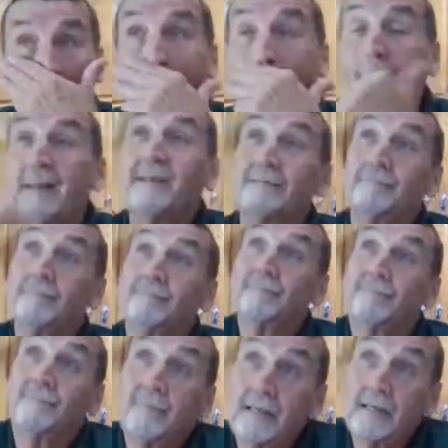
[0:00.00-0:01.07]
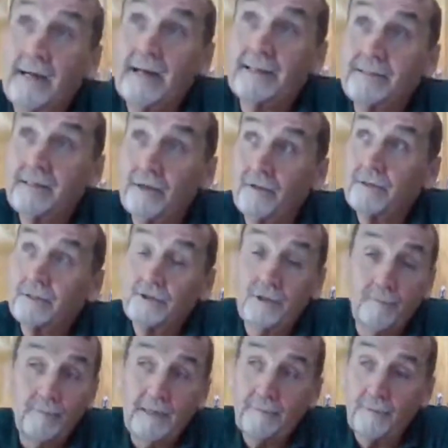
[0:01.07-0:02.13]
and I tell this to
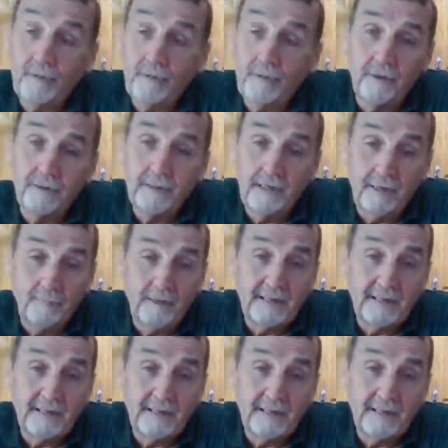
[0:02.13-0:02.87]
people all the time.